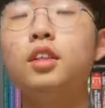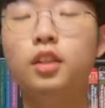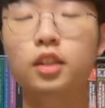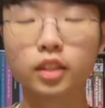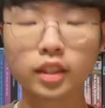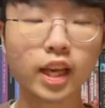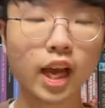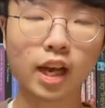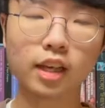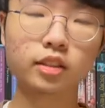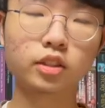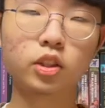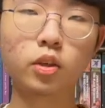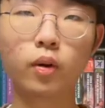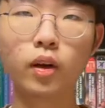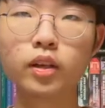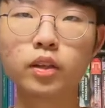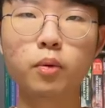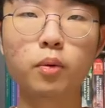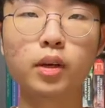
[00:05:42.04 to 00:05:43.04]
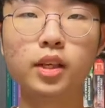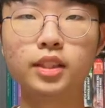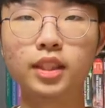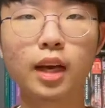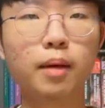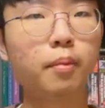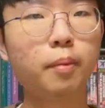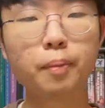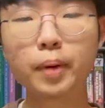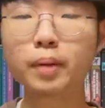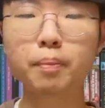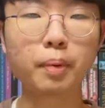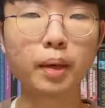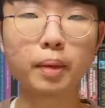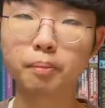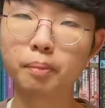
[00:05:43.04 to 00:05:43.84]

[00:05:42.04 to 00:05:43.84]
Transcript: yeah, so anyways, I'm a big, big,